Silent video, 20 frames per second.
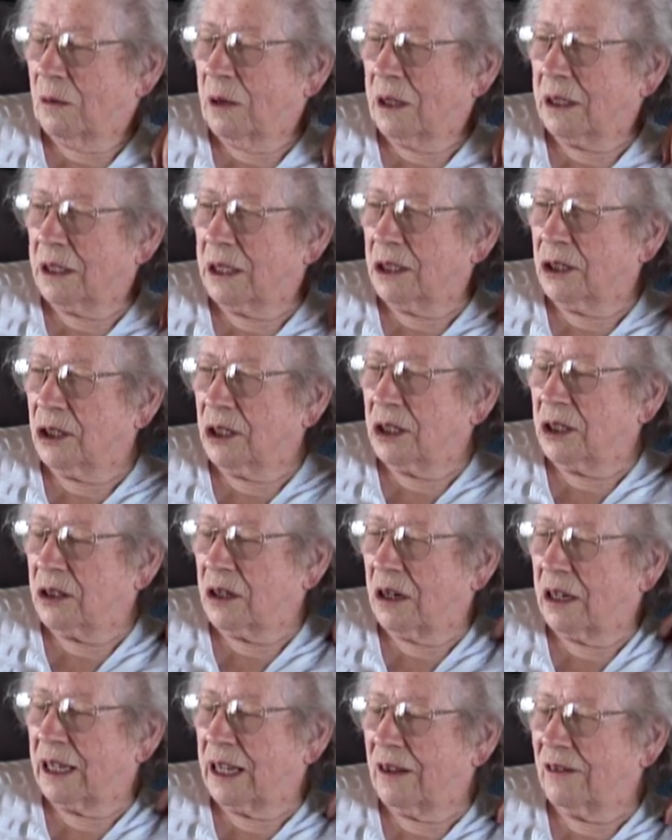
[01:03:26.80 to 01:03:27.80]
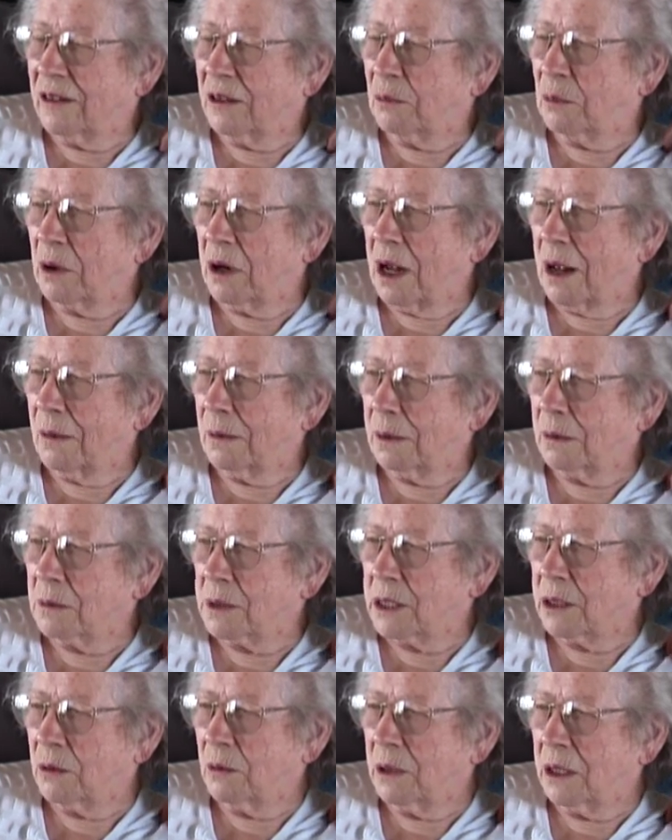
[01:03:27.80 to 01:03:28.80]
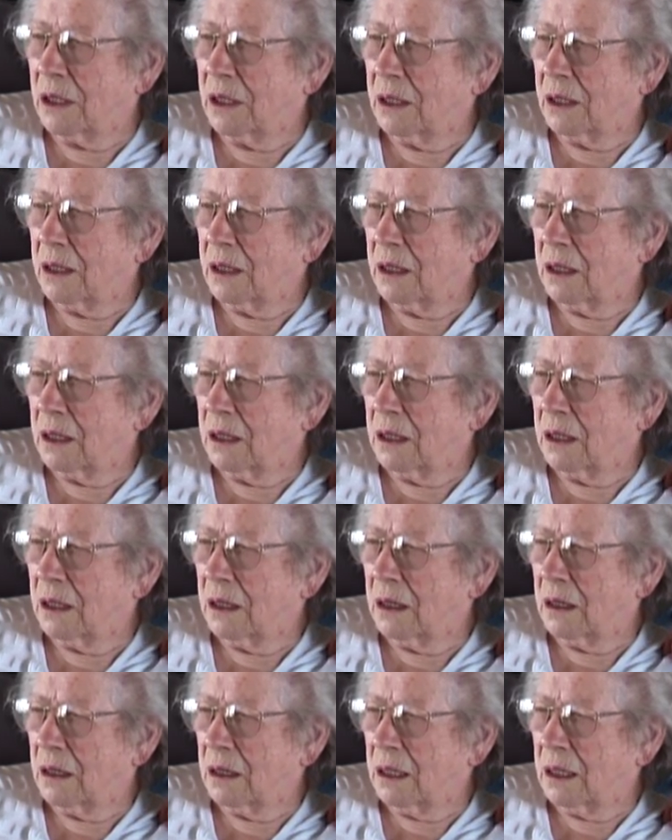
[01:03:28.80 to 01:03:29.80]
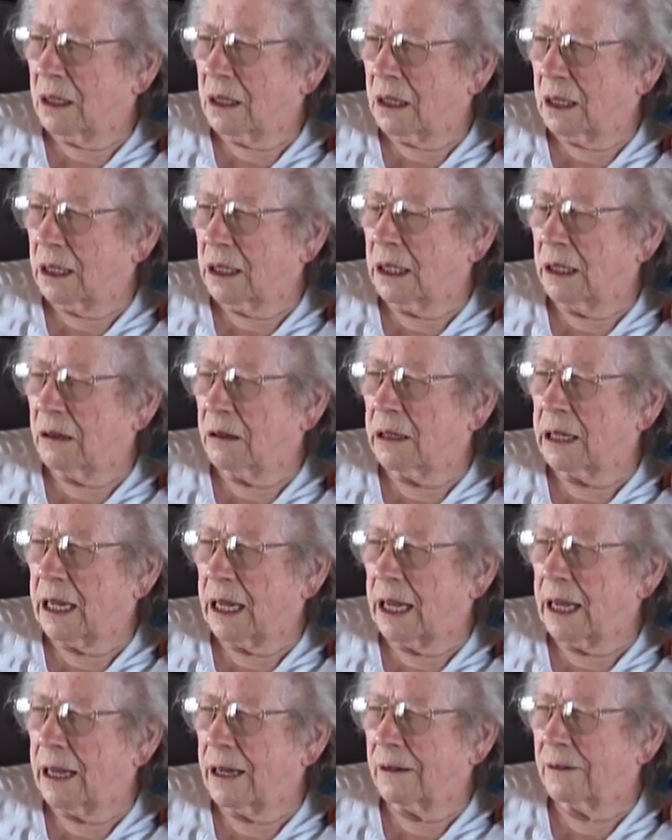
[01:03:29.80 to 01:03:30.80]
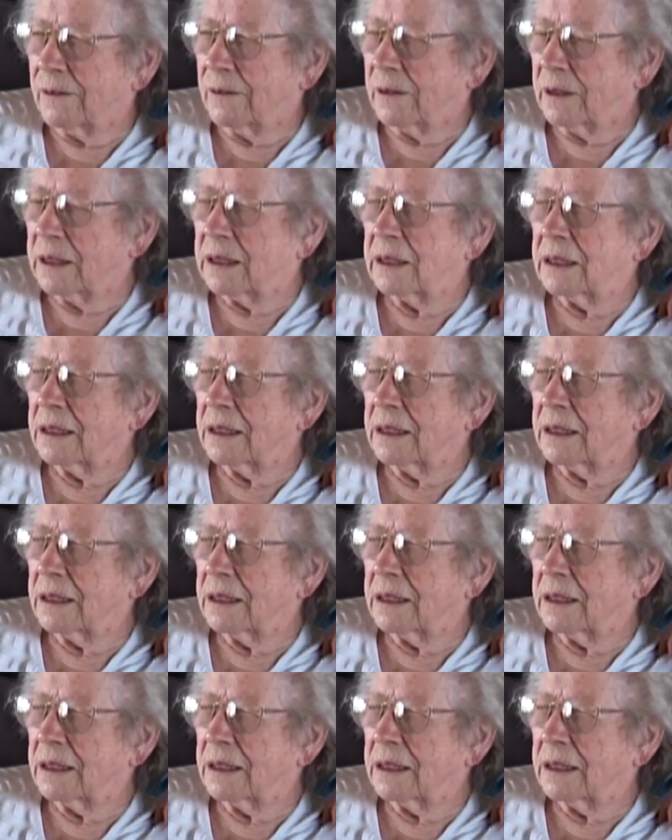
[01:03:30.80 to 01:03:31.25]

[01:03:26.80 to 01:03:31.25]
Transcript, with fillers: when did she start having problems that we just a year and a half a year and a half